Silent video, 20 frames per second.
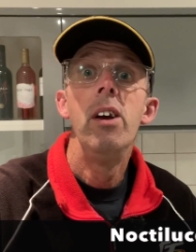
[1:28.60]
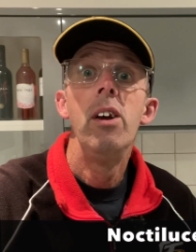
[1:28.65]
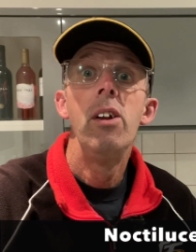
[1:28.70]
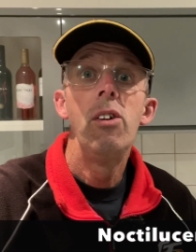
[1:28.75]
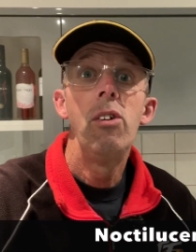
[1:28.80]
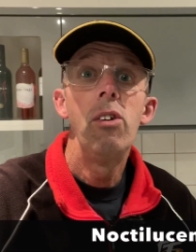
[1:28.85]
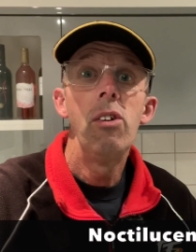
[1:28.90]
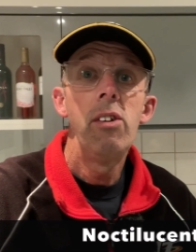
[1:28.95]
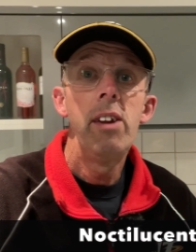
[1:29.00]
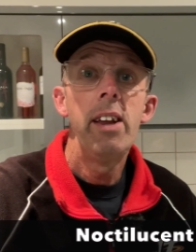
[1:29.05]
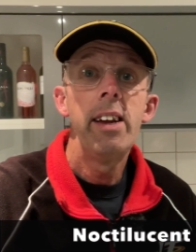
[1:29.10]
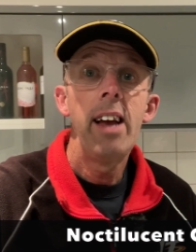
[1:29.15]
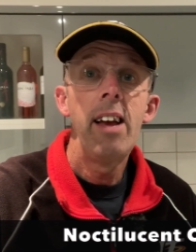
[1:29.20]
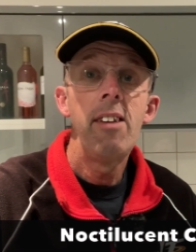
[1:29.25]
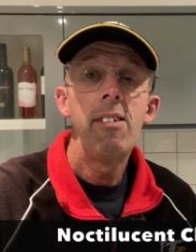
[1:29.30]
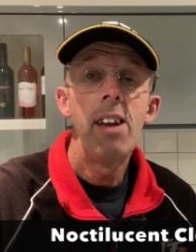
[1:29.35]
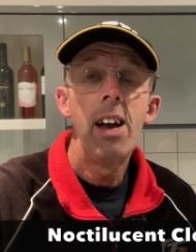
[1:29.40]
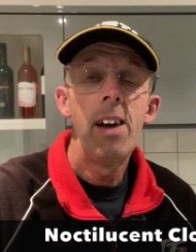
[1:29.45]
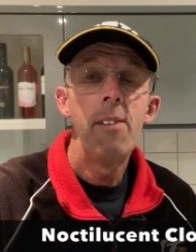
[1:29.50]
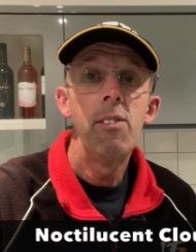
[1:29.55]
just in
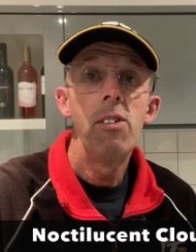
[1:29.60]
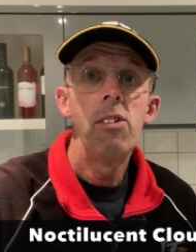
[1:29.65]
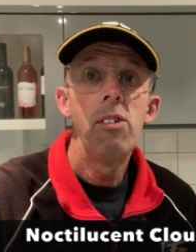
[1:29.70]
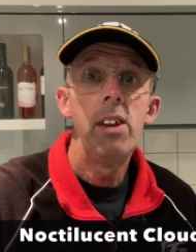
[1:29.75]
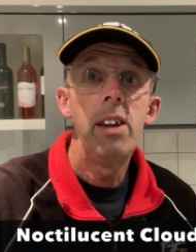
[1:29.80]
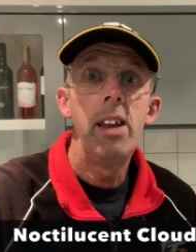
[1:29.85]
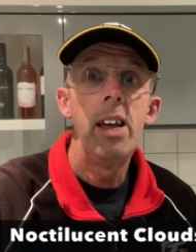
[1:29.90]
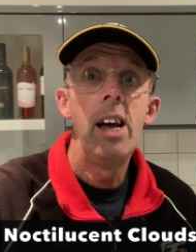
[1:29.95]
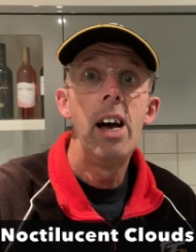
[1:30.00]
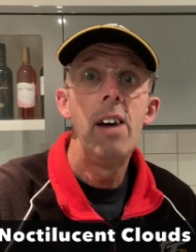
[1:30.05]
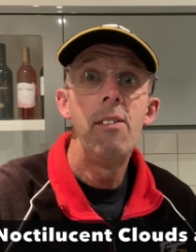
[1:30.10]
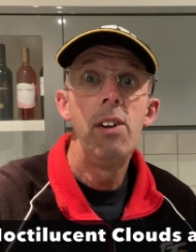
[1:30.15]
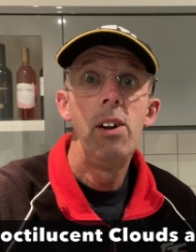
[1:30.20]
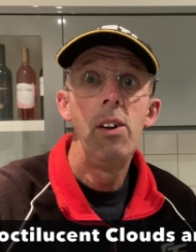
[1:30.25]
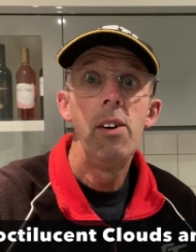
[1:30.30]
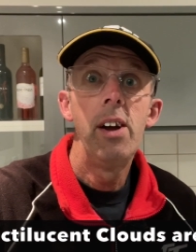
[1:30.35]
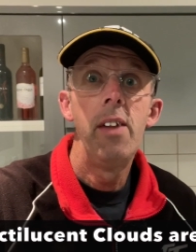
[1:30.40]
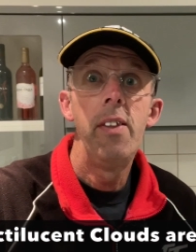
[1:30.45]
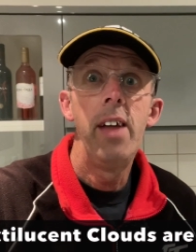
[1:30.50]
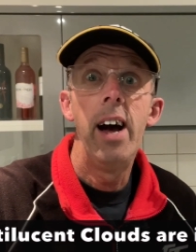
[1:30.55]
case you haven't seen it. Have a
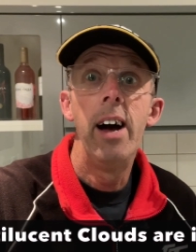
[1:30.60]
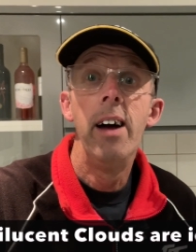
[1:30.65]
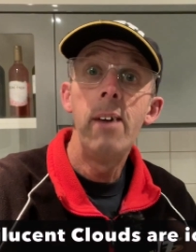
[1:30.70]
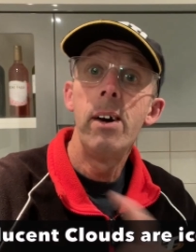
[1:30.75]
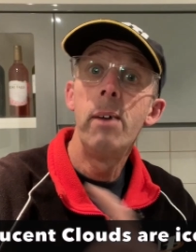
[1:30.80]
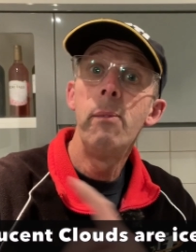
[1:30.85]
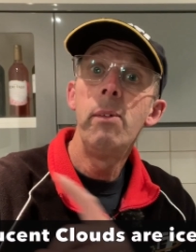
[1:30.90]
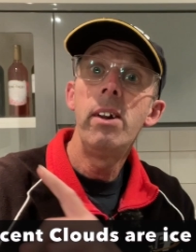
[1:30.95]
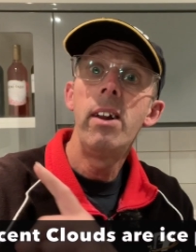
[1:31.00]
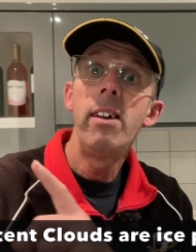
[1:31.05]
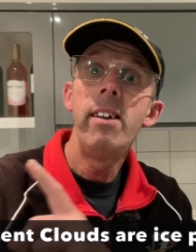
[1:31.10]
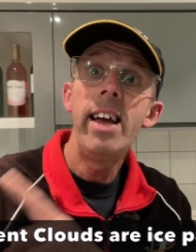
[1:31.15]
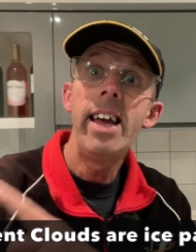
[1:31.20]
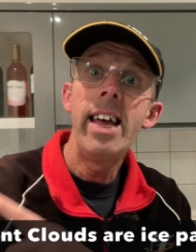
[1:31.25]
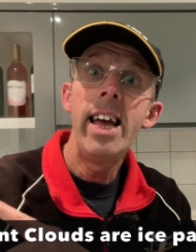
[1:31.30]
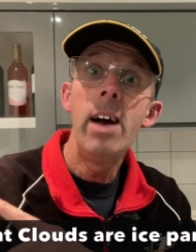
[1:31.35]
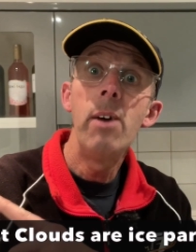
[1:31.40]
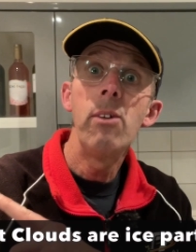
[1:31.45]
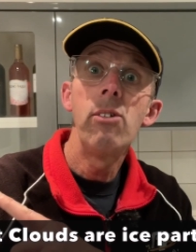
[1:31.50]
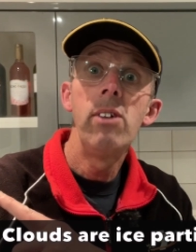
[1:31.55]
look at that. I want to take
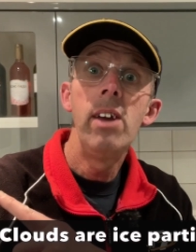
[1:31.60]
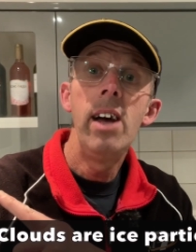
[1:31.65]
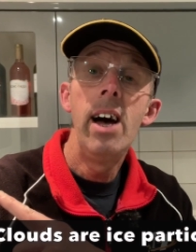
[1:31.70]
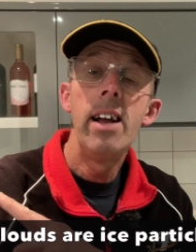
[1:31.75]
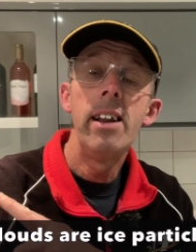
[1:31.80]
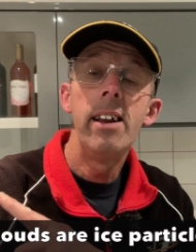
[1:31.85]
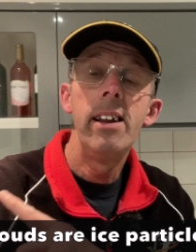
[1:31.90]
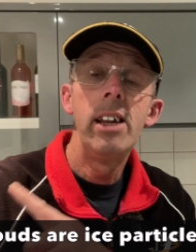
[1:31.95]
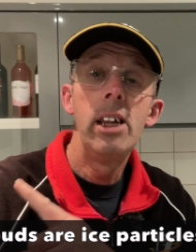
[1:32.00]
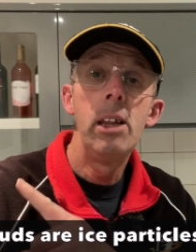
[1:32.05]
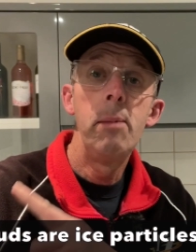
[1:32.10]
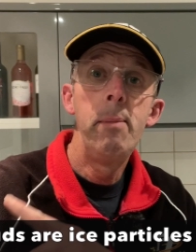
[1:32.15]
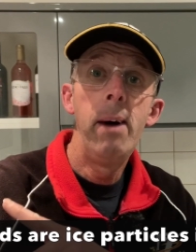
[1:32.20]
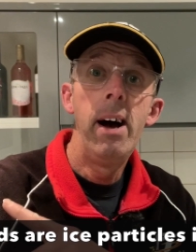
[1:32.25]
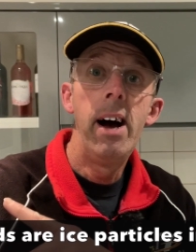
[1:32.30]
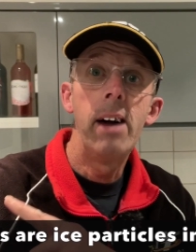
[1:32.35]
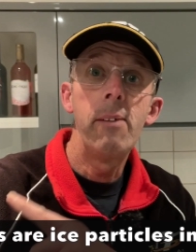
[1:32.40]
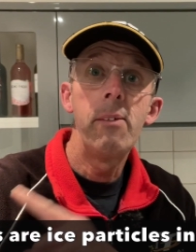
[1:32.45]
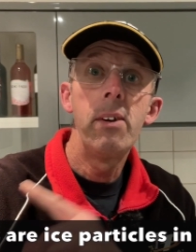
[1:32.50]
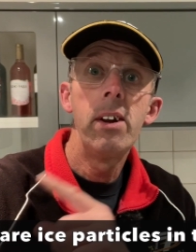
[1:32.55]
you outside into the
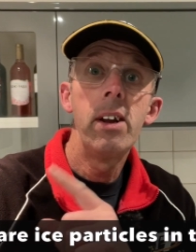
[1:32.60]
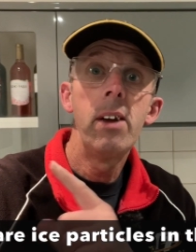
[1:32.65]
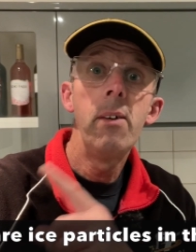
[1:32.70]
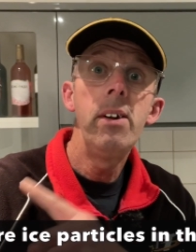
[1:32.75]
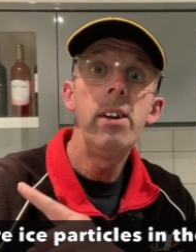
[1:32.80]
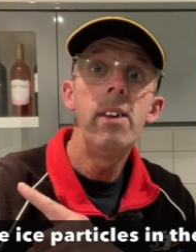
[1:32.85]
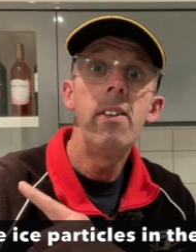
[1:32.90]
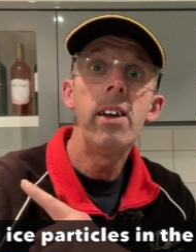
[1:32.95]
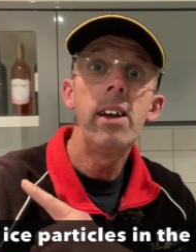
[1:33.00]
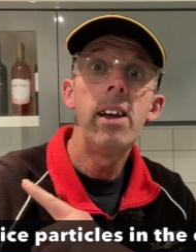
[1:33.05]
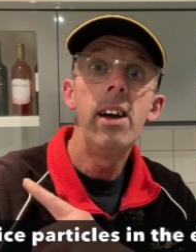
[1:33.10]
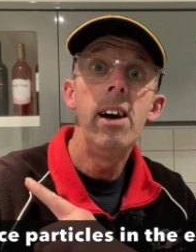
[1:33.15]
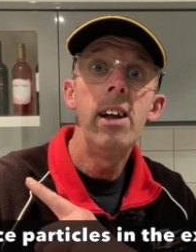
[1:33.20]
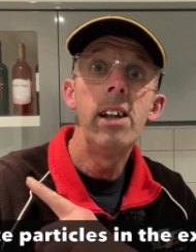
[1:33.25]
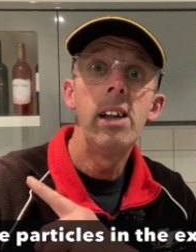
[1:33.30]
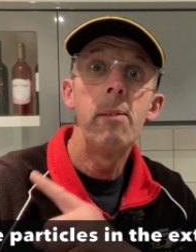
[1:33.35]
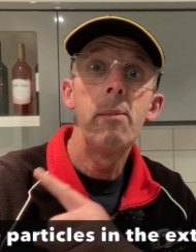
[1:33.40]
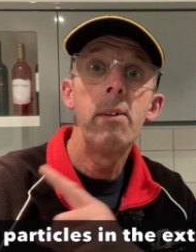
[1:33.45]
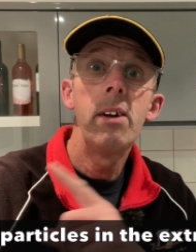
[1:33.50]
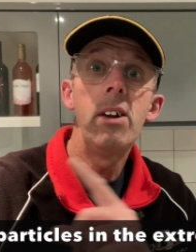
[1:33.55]
back. We're going to go into the
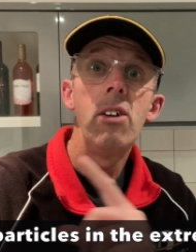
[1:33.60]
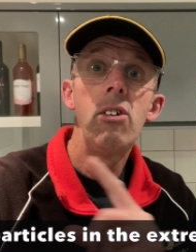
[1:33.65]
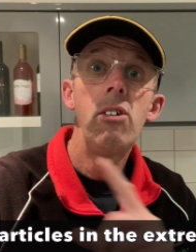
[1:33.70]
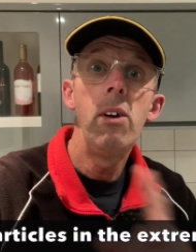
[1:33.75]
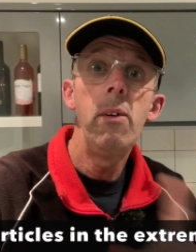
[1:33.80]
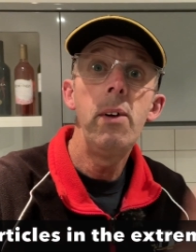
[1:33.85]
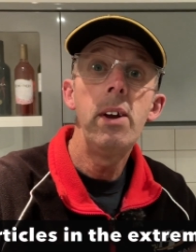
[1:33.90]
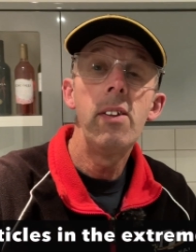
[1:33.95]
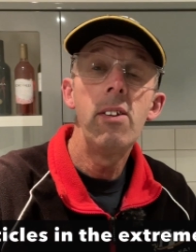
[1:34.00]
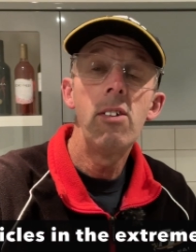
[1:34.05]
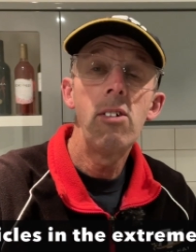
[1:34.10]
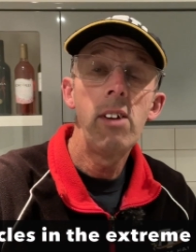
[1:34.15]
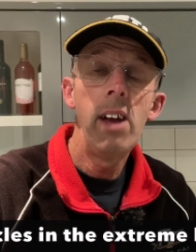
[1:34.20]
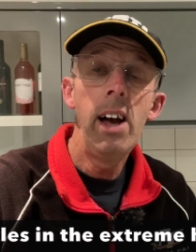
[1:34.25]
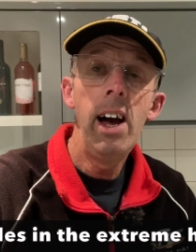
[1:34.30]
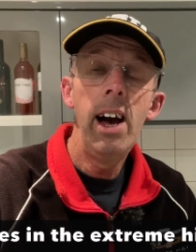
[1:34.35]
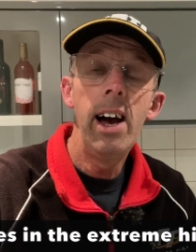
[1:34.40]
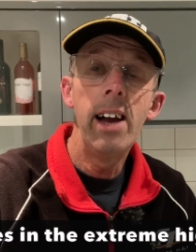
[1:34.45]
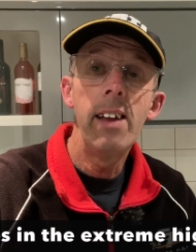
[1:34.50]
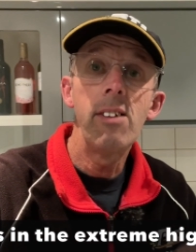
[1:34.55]
garden. I'm going to show you the sky.